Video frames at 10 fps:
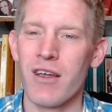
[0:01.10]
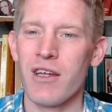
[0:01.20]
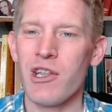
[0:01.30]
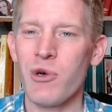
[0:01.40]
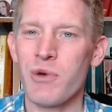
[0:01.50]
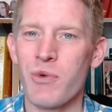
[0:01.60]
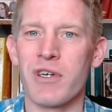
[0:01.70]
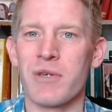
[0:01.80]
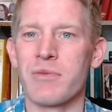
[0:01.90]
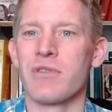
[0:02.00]
Hello and
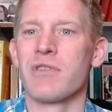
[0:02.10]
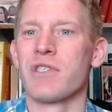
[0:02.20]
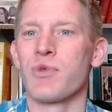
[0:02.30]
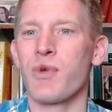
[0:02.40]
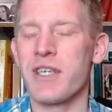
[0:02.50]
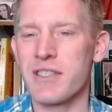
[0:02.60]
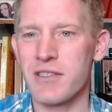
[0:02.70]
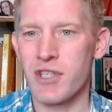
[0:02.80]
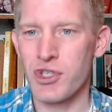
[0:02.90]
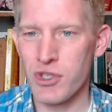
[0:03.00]
welcome to this week's
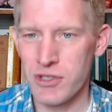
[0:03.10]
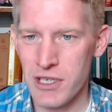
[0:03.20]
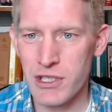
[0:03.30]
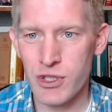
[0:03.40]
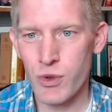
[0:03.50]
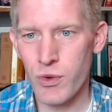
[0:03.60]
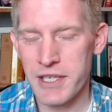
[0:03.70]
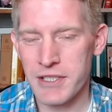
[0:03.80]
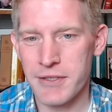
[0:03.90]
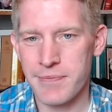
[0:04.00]
Digital Sunday School
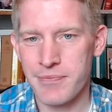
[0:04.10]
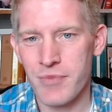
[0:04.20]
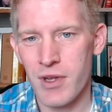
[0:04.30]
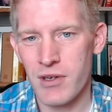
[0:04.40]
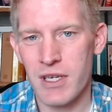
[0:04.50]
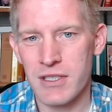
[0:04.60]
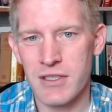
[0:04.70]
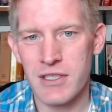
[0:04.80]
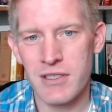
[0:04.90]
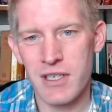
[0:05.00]
lesson. Our
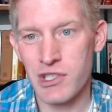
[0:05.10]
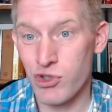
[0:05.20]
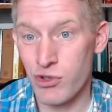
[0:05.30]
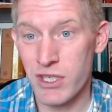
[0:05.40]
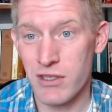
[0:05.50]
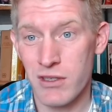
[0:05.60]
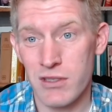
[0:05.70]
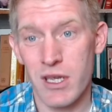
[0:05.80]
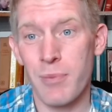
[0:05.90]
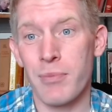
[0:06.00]
lesson is Lesson 3, The
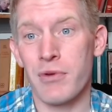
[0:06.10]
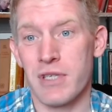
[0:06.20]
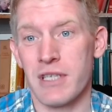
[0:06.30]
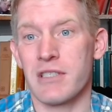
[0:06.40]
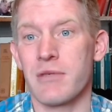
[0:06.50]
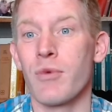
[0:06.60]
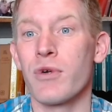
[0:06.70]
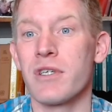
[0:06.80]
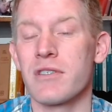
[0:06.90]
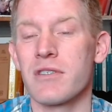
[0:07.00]
Temple
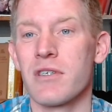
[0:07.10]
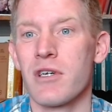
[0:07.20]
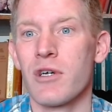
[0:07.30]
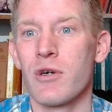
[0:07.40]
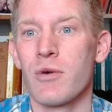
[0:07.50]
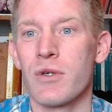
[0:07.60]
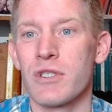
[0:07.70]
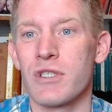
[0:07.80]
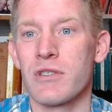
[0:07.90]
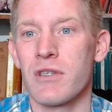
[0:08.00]
Testimonies,
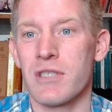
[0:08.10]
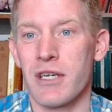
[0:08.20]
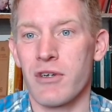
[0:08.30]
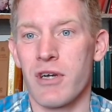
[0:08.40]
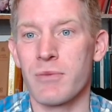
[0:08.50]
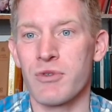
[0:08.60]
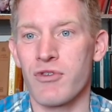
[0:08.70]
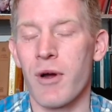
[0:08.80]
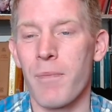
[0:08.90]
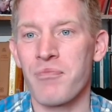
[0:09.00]
which the title comes
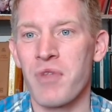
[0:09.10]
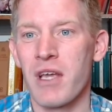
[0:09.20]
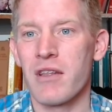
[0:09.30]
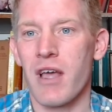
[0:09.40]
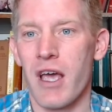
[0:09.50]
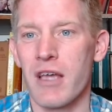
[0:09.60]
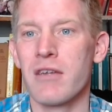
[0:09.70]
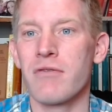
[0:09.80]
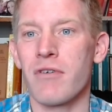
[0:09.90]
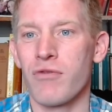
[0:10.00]
from the
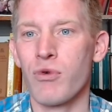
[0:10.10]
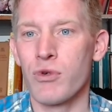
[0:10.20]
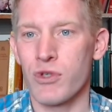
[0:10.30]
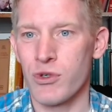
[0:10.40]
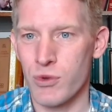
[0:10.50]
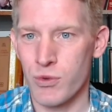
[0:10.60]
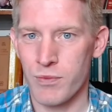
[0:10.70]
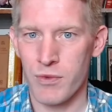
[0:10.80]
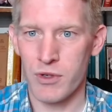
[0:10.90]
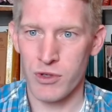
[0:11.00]
end of Luke 2.
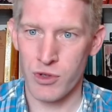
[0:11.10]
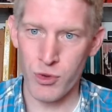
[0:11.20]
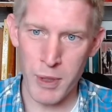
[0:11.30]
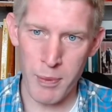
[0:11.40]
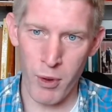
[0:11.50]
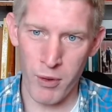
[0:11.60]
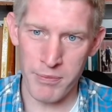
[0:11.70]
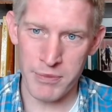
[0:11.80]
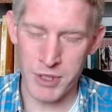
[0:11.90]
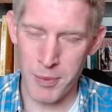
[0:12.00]
There's two people,
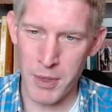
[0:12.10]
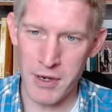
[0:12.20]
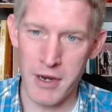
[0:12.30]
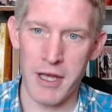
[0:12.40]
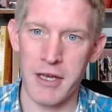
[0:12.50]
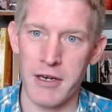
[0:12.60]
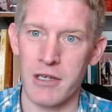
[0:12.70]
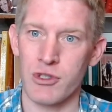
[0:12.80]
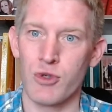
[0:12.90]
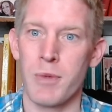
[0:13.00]
Simeon and
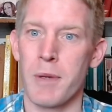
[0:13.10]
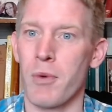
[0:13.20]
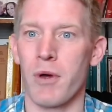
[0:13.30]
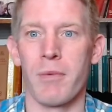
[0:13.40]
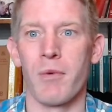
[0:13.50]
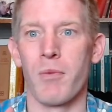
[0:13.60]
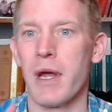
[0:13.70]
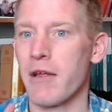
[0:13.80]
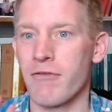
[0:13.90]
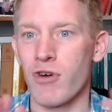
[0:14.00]
Anna. Two people had been
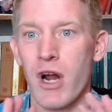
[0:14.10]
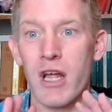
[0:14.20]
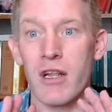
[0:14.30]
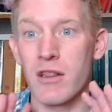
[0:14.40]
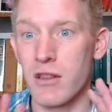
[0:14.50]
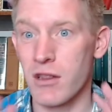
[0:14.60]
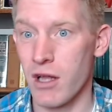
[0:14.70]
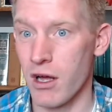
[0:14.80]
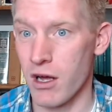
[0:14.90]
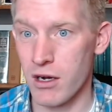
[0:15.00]
waiting for a
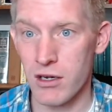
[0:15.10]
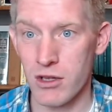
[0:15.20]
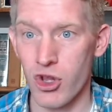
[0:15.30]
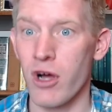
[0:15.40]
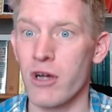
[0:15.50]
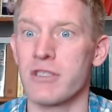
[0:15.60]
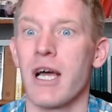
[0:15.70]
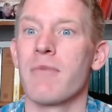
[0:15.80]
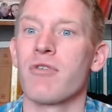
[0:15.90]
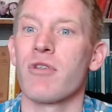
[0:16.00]
long
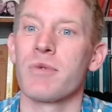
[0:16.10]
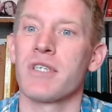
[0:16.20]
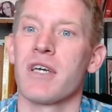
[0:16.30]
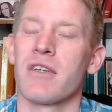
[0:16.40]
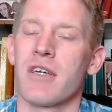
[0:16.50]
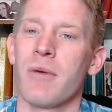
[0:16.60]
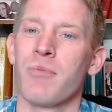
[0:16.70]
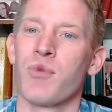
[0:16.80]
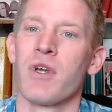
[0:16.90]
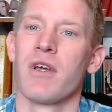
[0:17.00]
time for the Messiah to come.